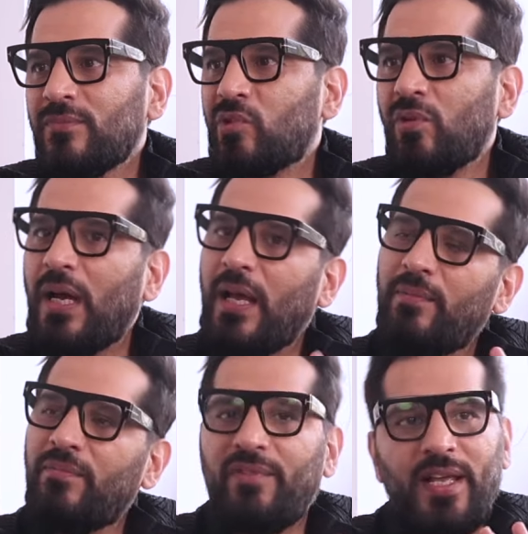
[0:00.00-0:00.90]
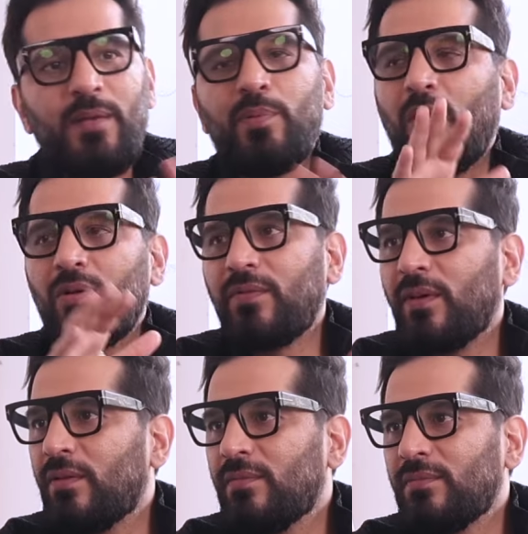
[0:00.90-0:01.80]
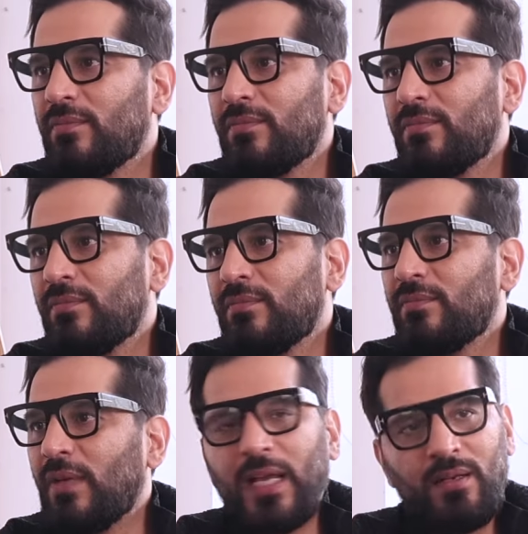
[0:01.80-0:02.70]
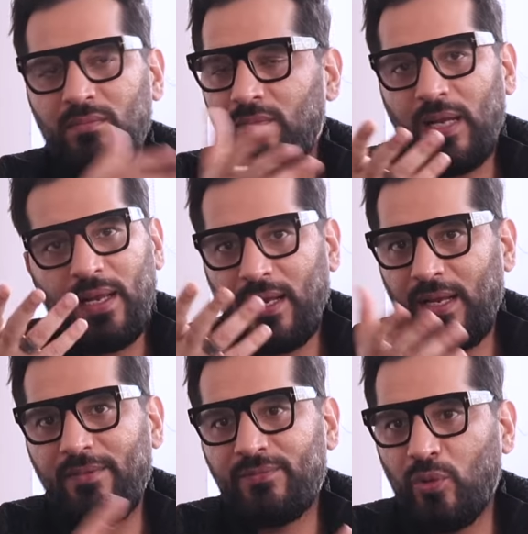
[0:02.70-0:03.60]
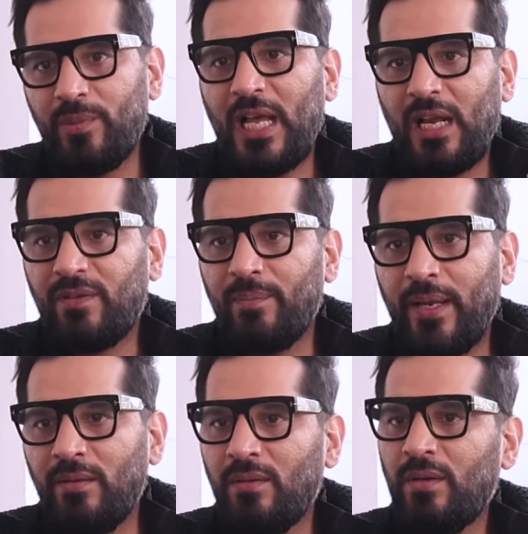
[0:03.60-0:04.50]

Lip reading: So I am very proud of it. Again, I have so many alpha men